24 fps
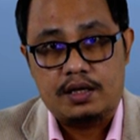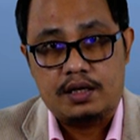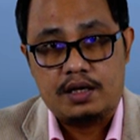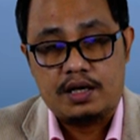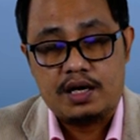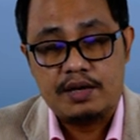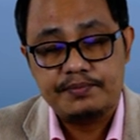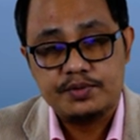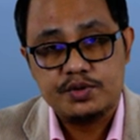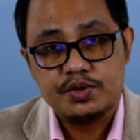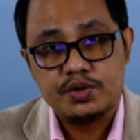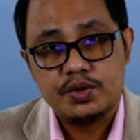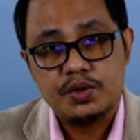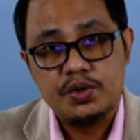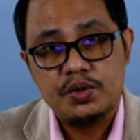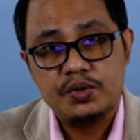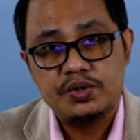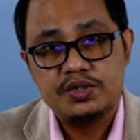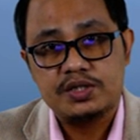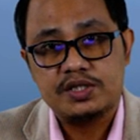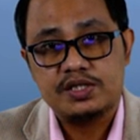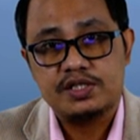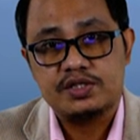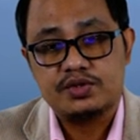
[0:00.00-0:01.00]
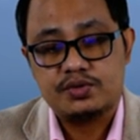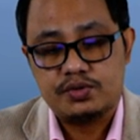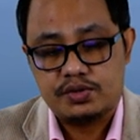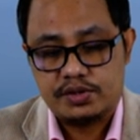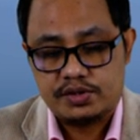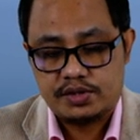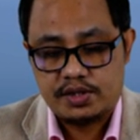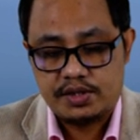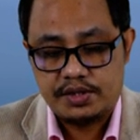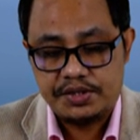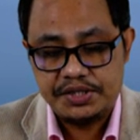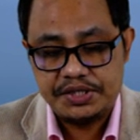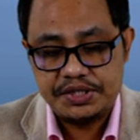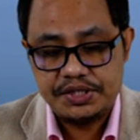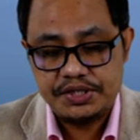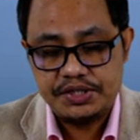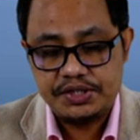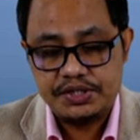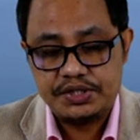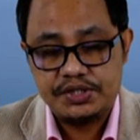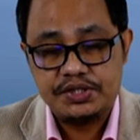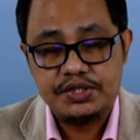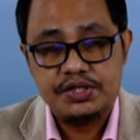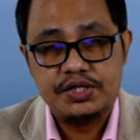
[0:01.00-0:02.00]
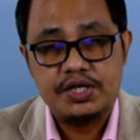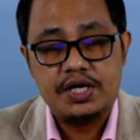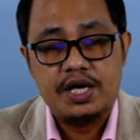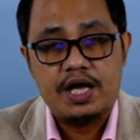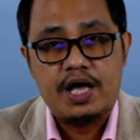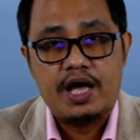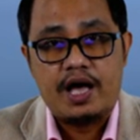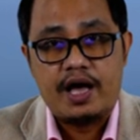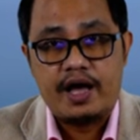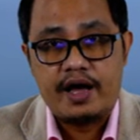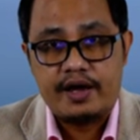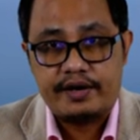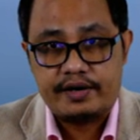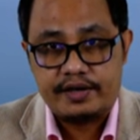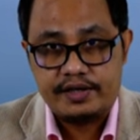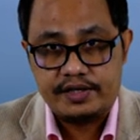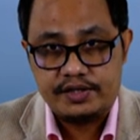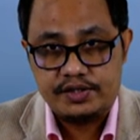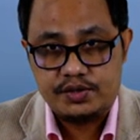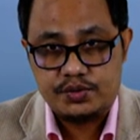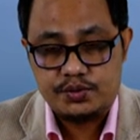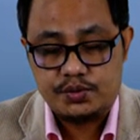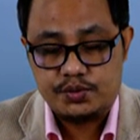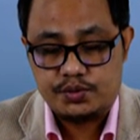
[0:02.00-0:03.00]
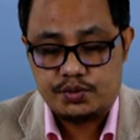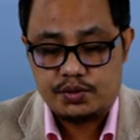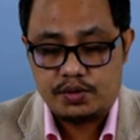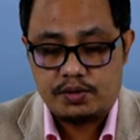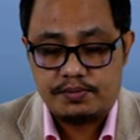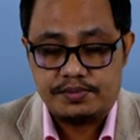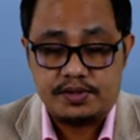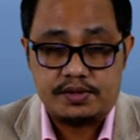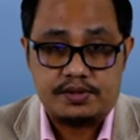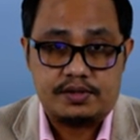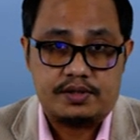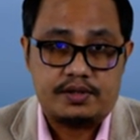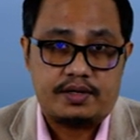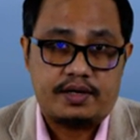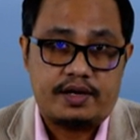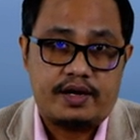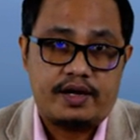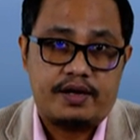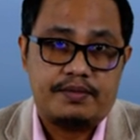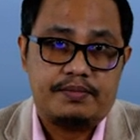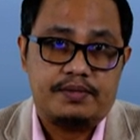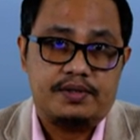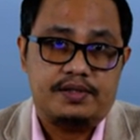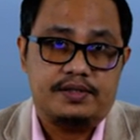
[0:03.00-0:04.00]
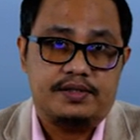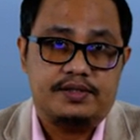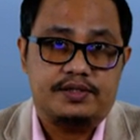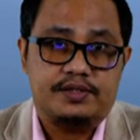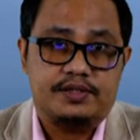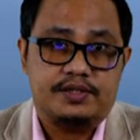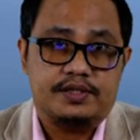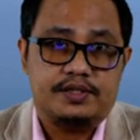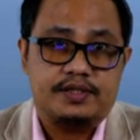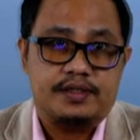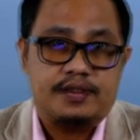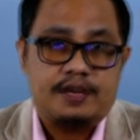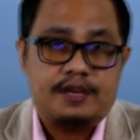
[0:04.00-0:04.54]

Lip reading: absolute resource scarcity and the issues of sustainability.